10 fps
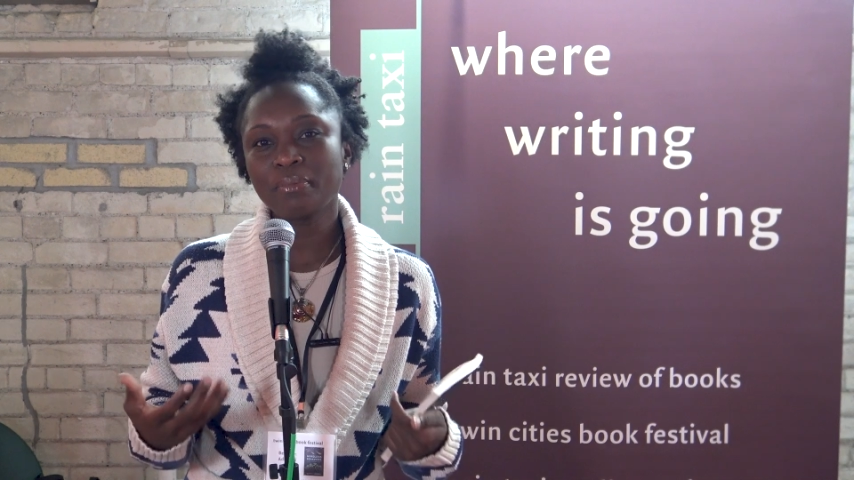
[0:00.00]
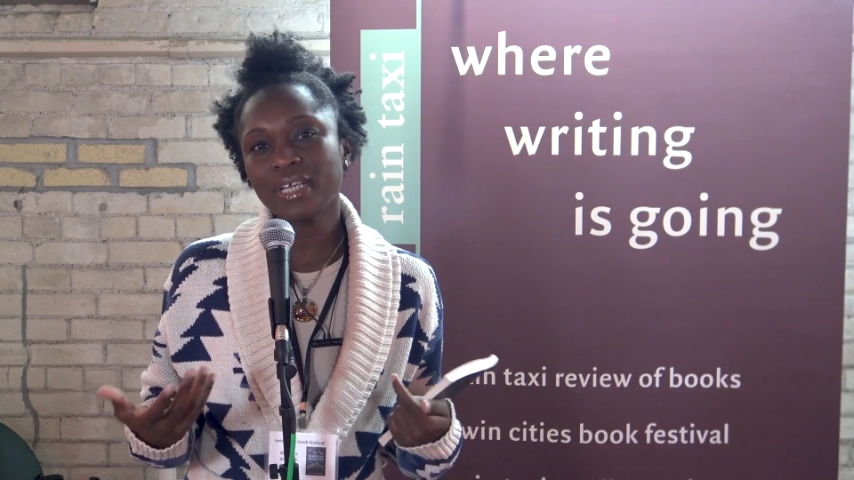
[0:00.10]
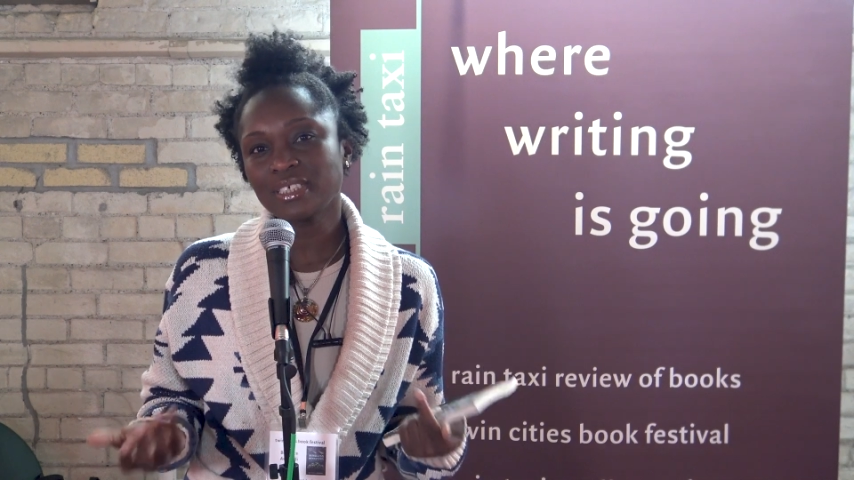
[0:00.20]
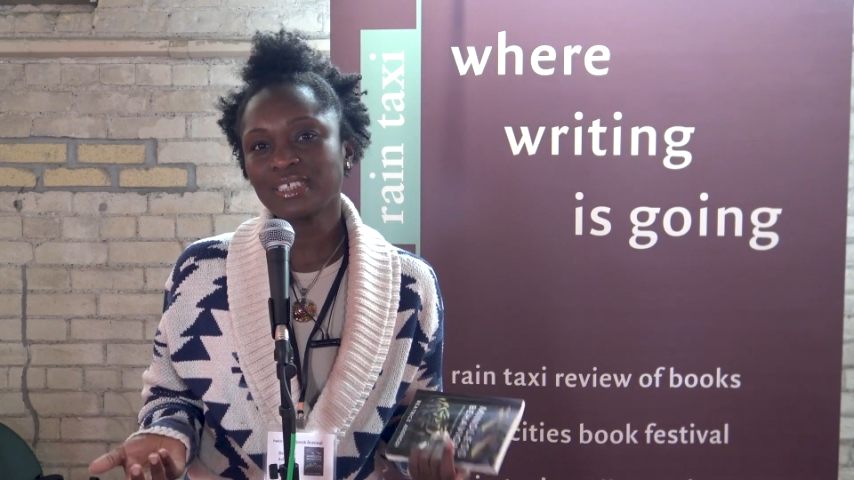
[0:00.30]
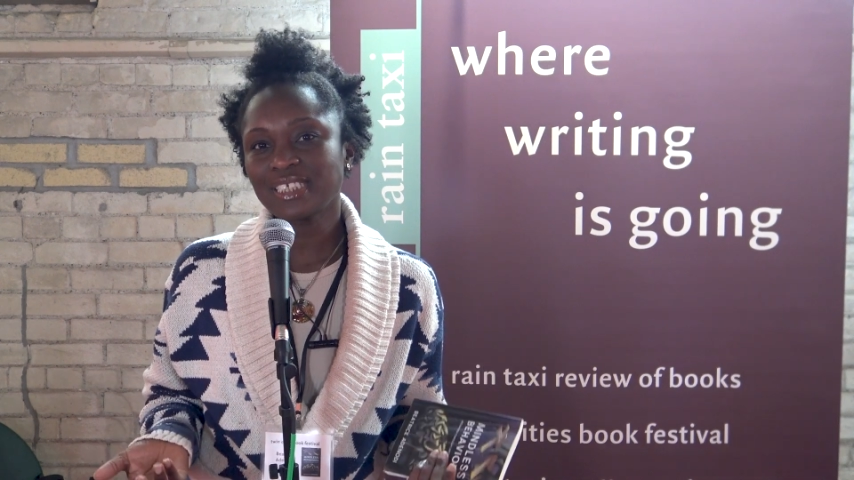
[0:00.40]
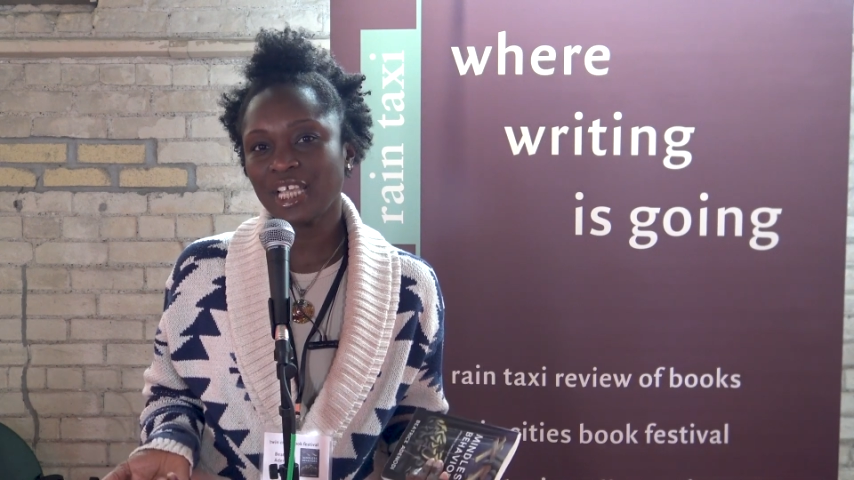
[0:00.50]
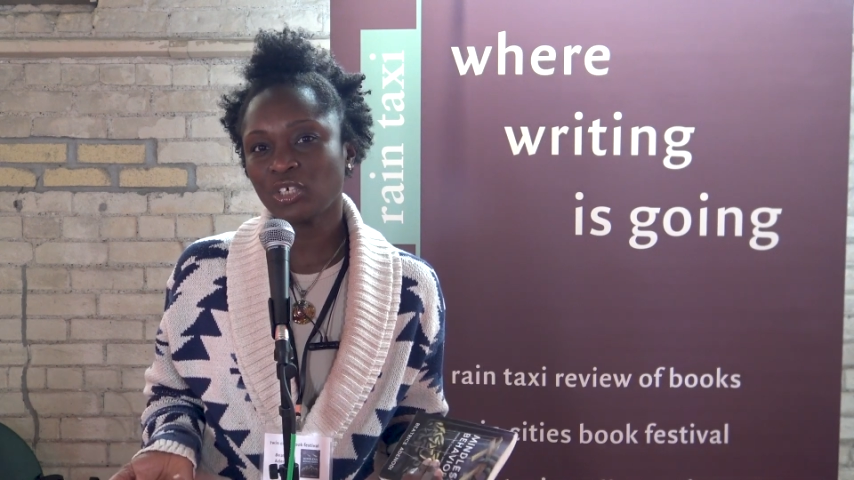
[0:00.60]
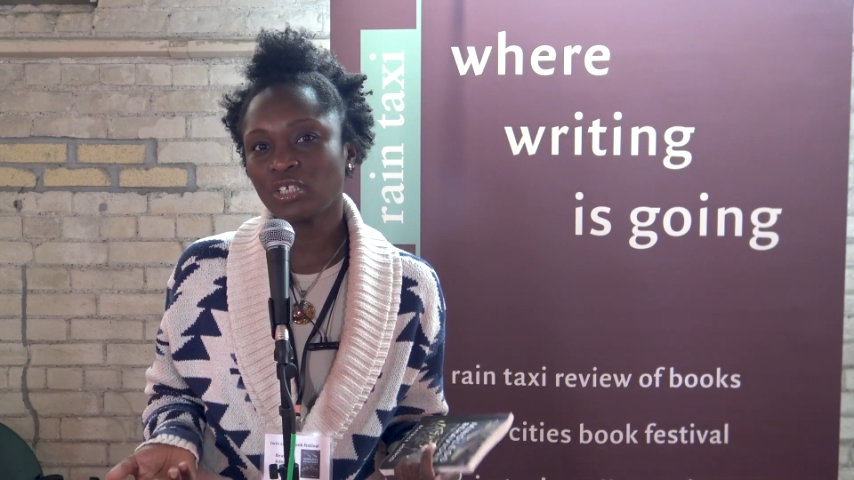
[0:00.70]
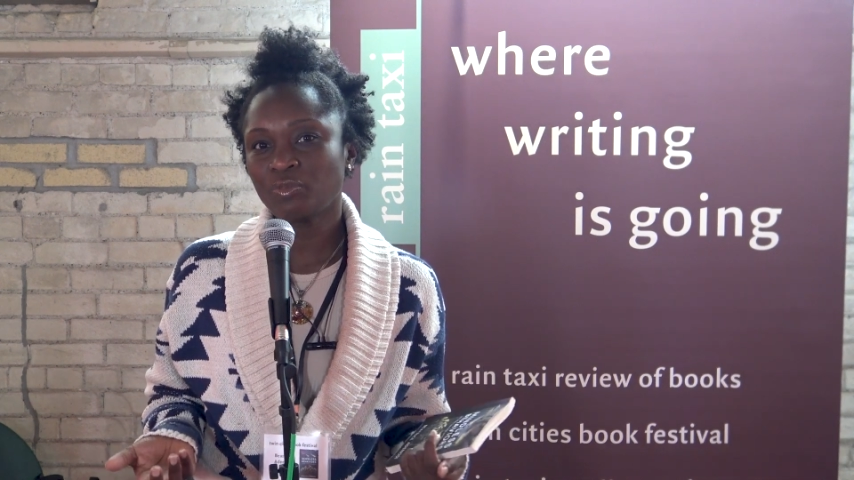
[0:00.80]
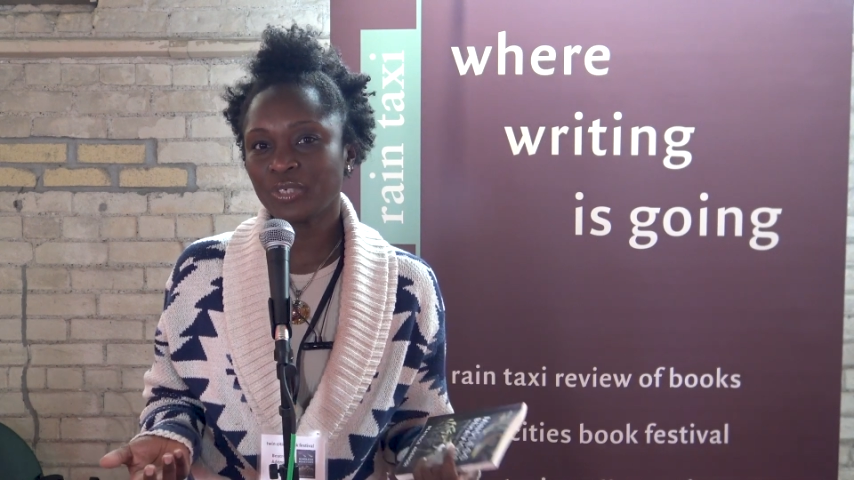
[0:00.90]
break the
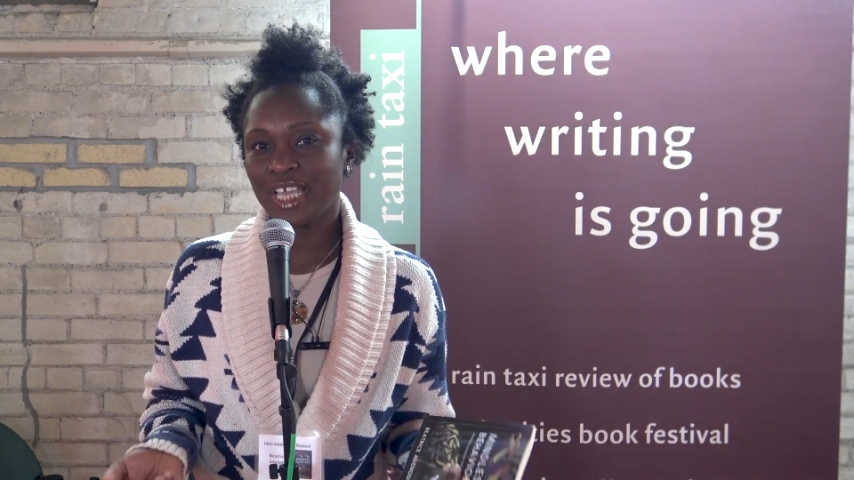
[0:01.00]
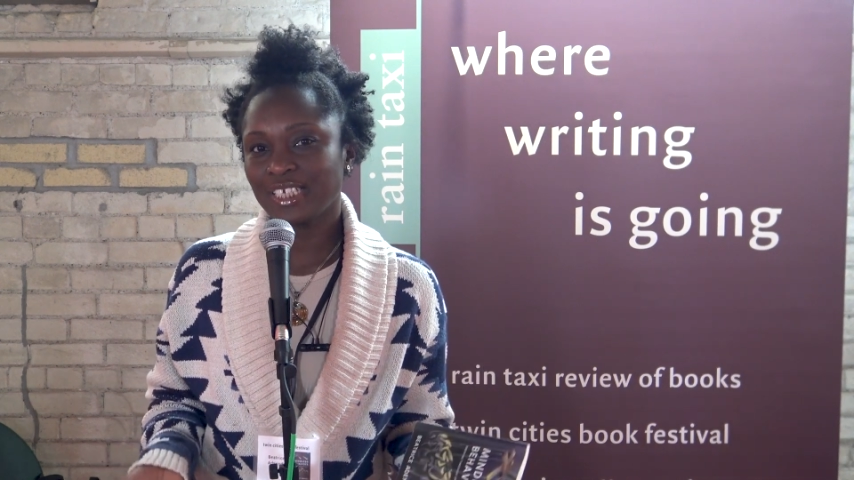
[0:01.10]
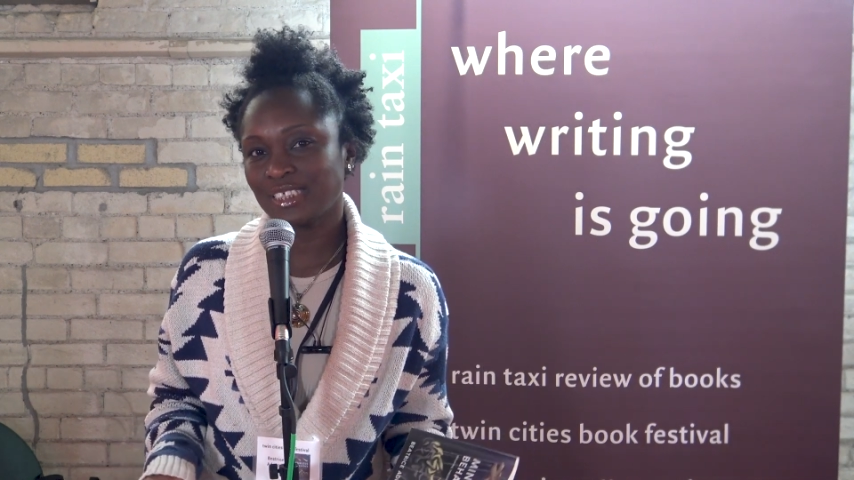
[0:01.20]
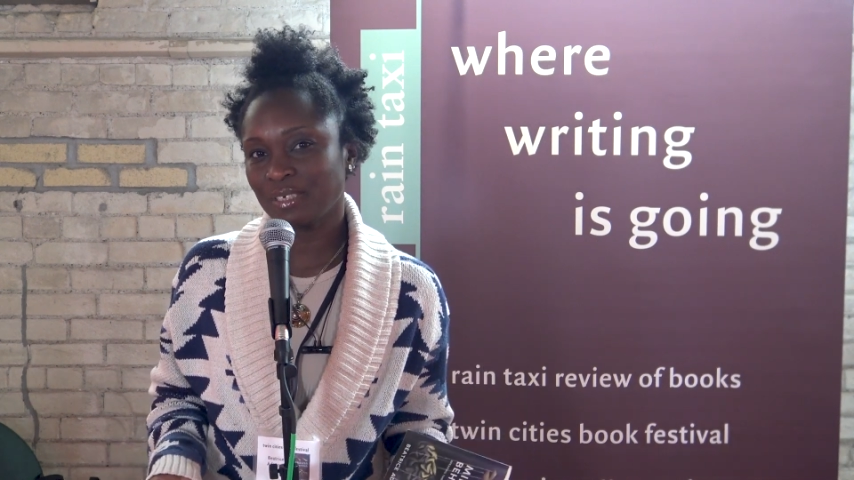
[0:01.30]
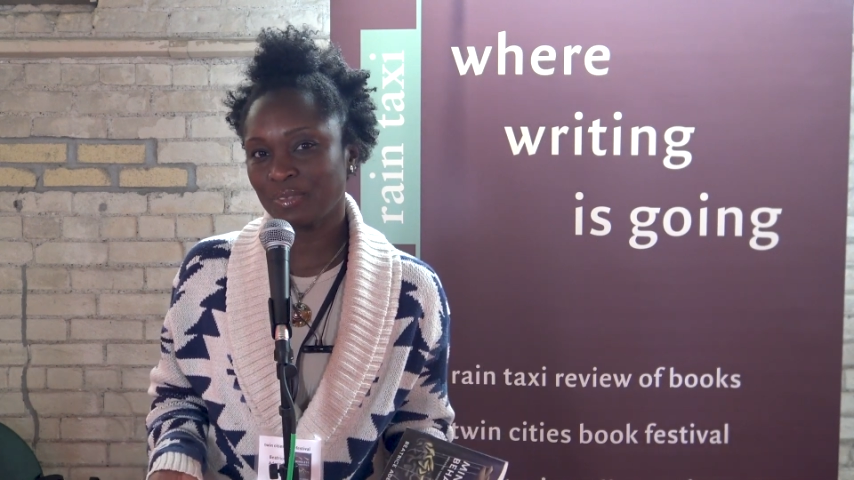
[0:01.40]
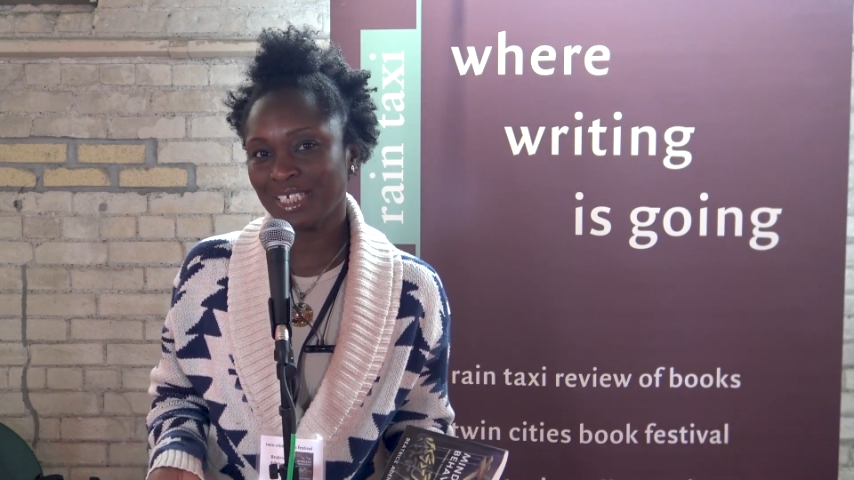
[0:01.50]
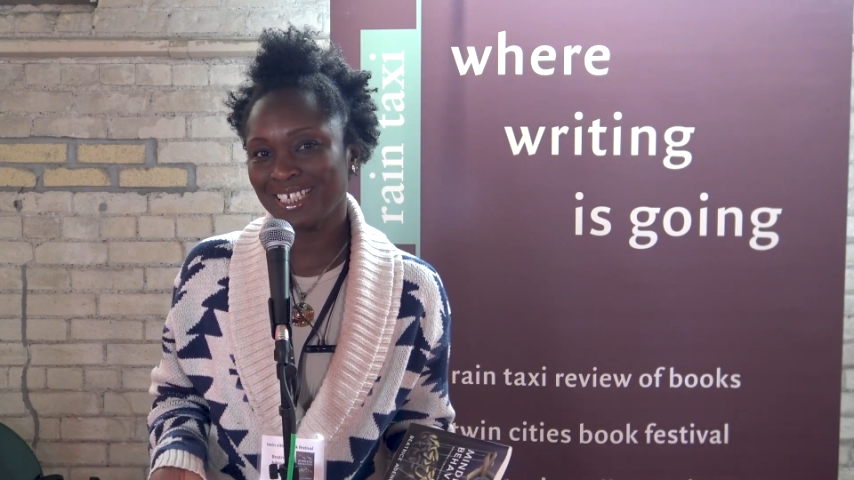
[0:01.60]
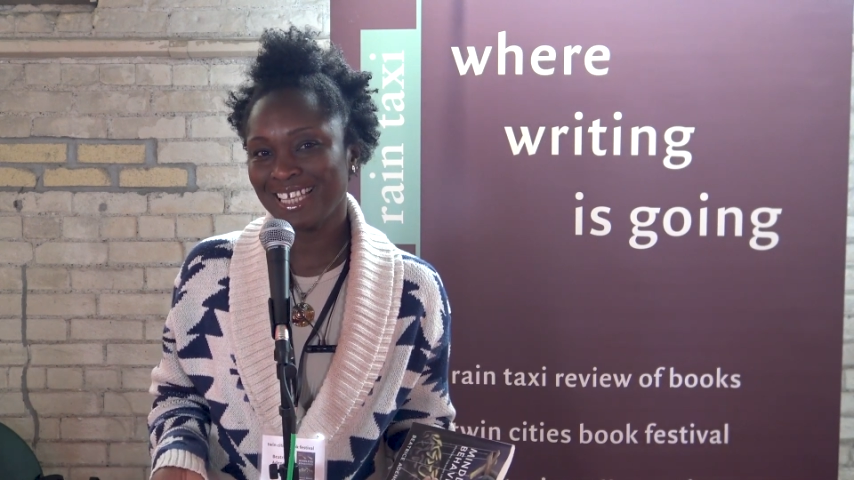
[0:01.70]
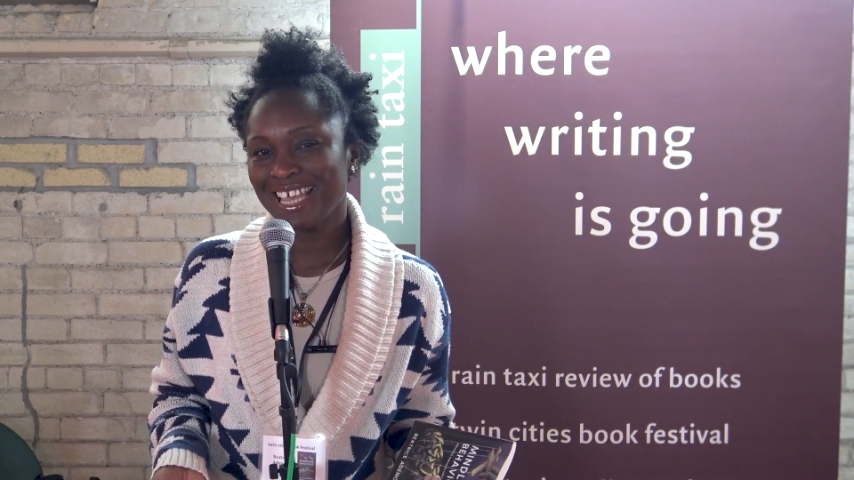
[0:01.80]
cycle of reactivity